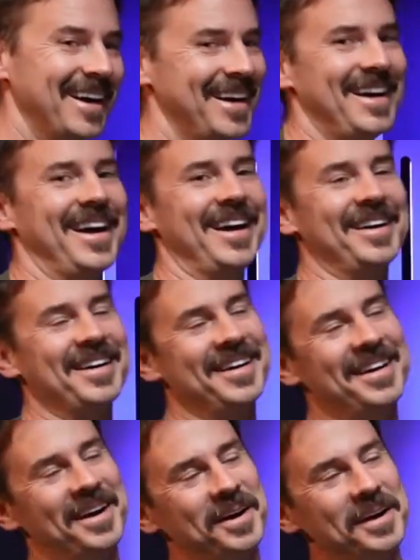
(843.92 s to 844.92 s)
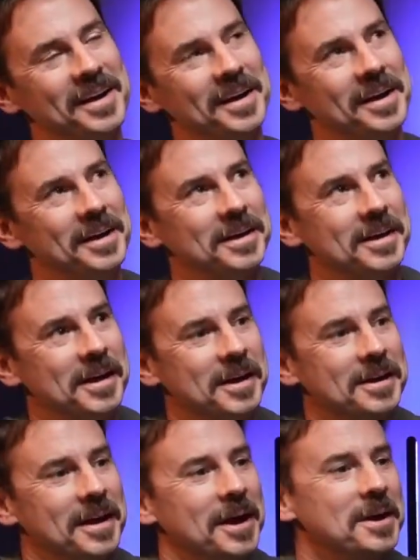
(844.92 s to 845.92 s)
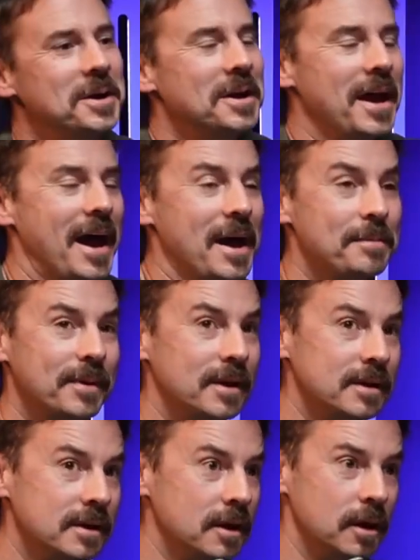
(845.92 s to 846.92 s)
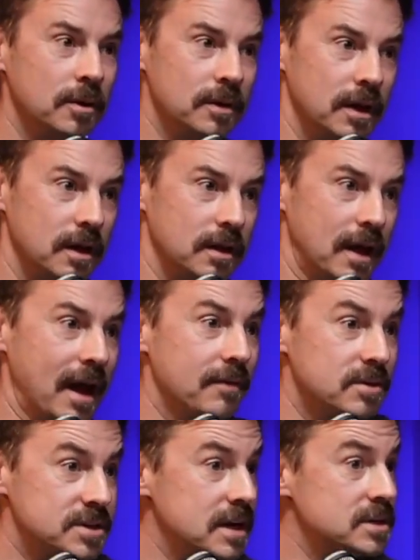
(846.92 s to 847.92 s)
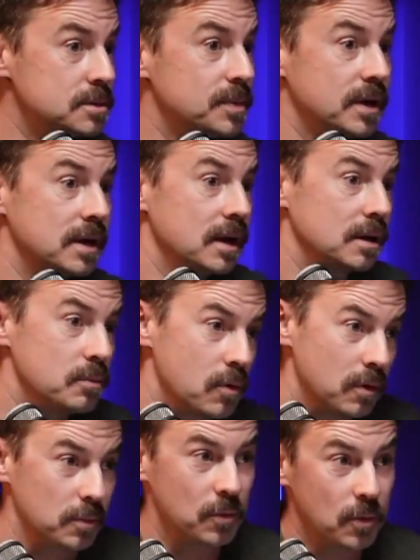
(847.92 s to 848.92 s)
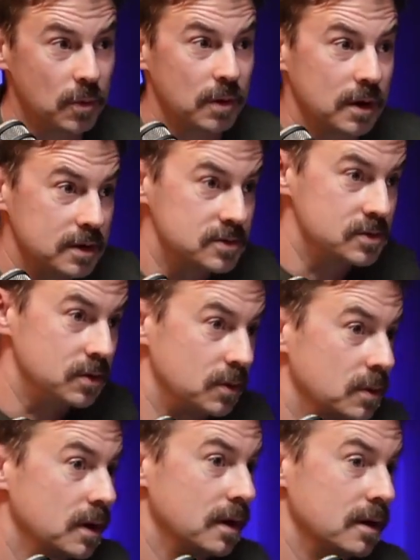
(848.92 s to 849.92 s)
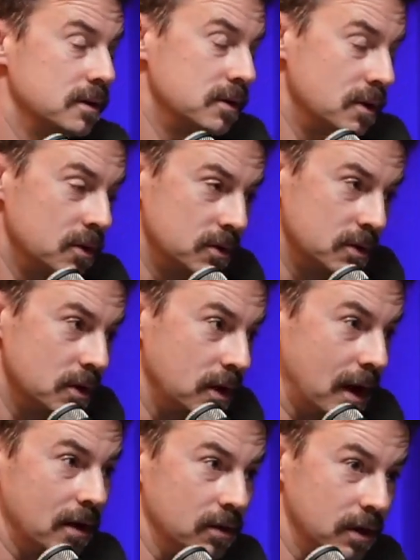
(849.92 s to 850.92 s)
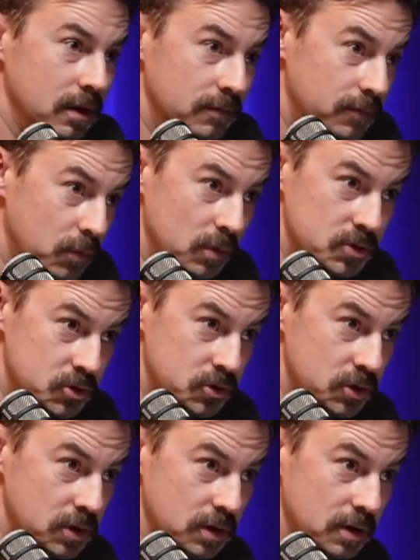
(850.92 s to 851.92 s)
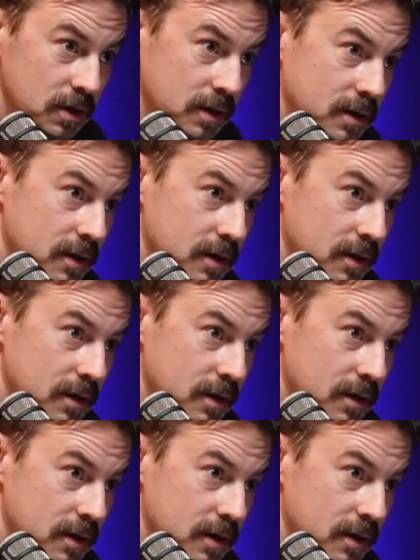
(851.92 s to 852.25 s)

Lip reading: Yeah, it could happen. The average age has been getting more and more. And so, you could outlive for sure.